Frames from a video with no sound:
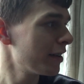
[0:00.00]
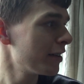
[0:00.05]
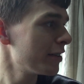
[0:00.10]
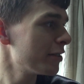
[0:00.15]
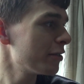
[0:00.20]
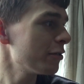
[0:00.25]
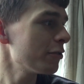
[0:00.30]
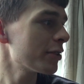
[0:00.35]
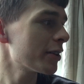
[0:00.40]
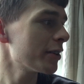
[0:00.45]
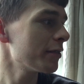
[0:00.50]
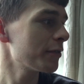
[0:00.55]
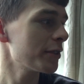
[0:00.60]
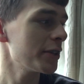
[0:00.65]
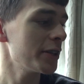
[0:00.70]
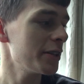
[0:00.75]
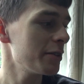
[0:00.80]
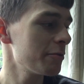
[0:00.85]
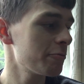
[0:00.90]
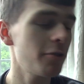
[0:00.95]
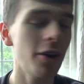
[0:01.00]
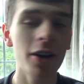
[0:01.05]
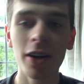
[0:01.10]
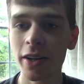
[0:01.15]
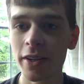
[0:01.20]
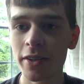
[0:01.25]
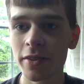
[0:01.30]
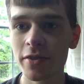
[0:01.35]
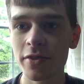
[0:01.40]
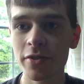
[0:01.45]
You look at the
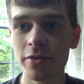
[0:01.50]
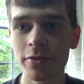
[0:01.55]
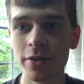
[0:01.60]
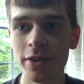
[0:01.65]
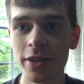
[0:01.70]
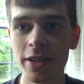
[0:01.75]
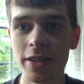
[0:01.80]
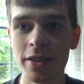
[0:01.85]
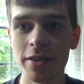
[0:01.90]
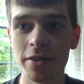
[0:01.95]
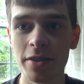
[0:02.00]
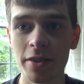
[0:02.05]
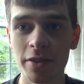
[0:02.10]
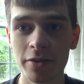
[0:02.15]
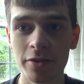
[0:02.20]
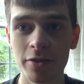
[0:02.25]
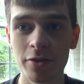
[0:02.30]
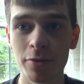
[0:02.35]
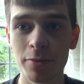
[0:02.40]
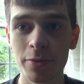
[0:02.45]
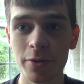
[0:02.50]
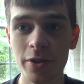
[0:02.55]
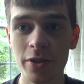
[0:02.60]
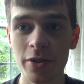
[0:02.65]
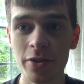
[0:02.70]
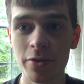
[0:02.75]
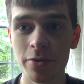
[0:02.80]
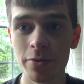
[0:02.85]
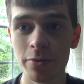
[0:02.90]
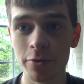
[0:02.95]
widescreen
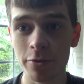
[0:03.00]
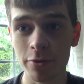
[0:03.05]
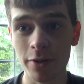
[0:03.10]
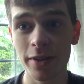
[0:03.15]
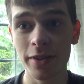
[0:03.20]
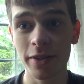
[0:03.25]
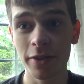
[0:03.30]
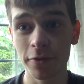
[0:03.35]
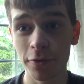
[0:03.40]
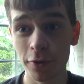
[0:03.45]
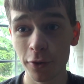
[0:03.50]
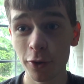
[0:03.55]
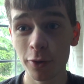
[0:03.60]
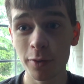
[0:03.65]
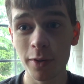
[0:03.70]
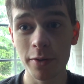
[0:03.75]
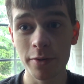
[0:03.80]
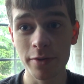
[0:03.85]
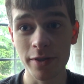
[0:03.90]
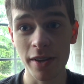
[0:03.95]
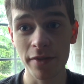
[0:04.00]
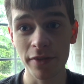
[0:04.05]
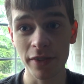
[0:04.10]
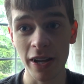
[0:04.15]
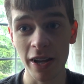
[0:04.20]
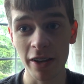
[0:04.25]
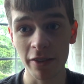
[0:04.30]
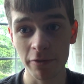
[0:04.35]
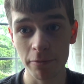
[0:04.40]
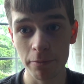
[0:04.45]

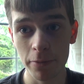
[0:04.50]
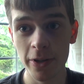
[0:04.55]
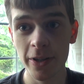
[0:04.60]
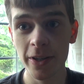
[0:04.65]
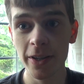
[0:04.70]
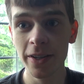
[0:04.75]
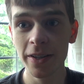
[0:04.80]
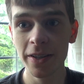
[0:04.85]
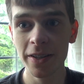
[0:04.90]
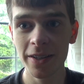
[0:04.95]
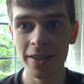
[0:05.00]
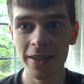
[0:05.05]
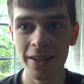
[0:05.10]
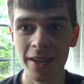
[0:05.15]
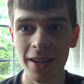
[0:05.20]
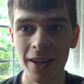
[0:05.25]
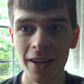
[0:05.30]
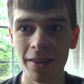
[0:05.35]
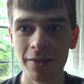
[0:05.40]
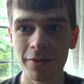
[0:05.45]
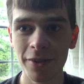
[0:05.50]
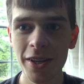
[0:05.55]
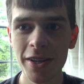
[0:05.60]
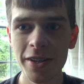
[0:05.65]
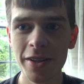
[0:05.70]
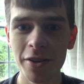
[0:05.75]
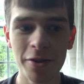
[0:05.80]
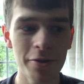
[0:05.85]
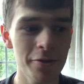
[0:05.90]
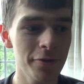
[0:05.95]
W2407FP, they
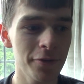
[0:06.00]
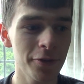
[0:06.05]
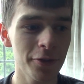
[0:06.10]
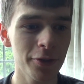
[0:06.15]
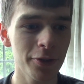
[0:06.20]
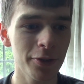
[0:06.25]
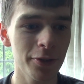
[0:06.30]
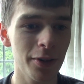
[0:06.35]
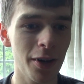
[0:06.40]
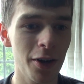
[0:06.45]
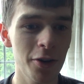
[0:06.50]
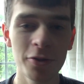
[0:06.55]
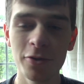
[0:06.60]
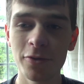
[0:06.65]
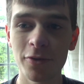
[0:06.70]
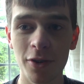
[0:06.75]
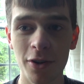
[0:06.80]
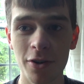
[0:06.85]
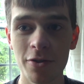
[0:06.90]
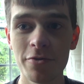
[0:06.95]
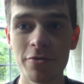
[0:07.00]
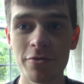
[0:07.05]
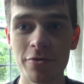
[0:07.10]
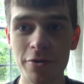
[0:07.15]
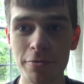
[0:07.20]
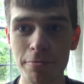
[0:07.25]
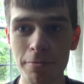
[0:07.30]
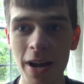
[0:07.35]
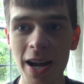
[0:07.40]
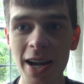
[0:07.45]
go for over
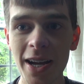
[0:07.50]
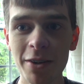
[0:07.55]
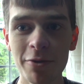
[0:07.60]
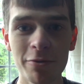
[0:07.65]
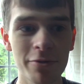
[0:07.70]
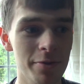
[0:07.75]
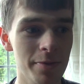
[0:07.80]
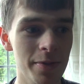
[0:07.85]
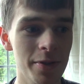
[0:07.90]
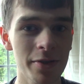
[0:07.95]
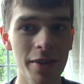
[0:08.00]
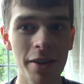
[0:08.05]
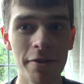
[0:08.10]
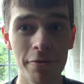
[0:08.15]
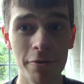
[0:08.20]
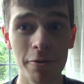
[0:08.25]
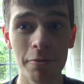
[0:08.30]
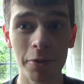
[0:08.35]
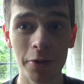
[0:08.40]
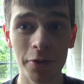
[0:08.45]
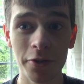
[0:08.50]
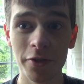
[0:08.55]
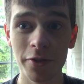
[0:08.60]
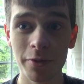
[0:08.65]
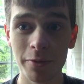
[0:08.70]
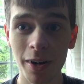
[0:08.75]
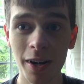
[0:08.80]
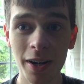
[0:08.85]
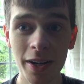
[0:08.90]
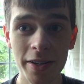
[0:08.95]
£100 because everyone wants the
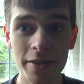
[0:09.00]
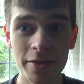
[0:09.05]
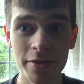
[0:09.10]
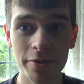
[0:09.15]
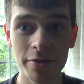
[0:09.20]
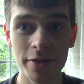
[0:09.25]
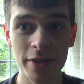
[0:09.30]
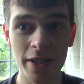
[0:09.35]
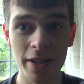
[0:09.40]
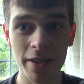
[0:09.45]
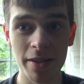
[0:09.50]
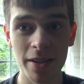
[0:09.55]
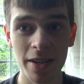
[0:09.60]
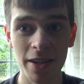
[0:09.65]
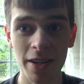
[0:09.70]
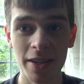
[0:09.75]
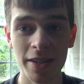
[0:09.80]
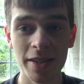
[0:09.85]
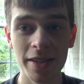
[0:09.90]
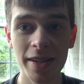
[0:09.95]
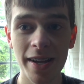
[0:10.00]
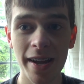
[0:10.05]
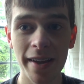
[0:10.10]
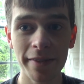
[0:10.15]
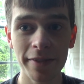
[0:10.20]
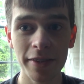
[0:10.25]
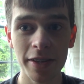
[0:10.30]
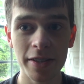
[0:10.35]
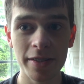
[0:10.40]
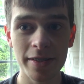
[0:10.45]
widescreen. You
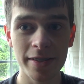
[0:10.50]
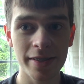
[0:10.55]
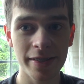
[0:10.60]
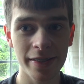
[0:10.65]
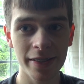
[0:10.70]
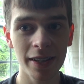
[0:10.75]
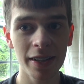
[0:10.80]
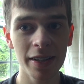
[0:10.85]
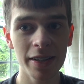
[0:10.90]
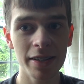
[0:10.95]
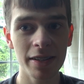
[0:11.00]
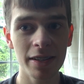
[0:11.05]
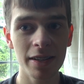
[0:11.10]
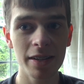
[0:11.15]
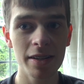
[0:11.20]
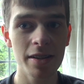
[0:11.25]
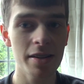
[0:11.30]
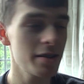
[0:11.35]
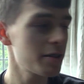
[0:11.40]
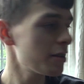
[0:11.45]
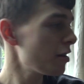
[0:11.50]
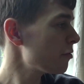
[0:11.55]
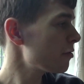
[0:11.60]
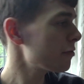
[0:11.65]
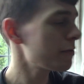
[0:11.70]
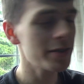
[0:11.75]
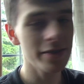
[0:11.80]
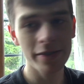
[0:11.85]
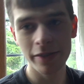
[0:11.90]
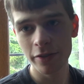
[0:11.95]
get the slightly lower
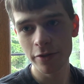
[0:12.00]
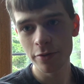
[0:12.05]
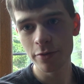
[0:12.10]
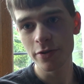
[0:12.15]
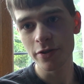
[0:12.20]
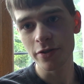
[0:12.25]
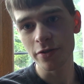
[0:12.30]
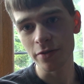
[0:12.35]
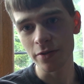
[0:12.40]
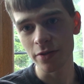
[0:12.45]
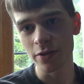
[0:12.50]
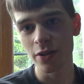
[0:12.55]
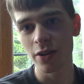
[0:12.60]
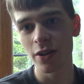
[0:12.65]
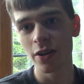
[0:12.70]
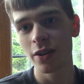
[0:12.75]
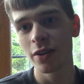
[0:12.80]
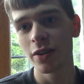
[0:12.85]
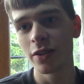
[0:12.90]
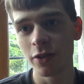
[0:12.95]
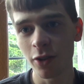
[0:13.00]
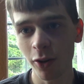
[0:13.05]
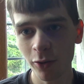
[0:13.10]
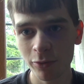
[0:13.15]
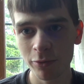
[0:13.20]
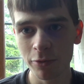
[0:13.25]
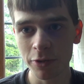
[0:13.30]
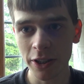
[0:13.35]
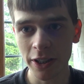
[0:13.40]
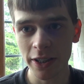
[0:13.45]
resolution
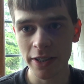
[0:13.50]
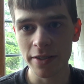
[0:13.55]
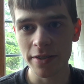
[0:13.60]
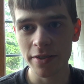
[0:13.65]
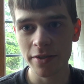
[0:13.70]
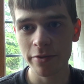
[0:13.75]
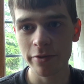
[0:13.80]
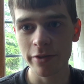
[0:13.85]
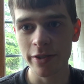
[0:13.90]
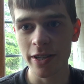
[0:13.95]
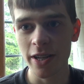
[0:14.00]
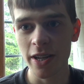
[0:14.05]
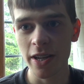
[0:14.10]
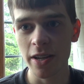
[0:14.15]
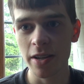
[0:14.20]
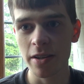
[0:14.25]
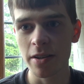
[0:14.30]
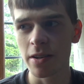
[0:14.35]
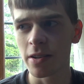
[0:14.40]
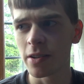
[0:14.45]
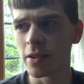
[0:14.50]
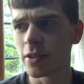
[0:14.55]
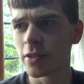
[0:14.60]
non-widescreen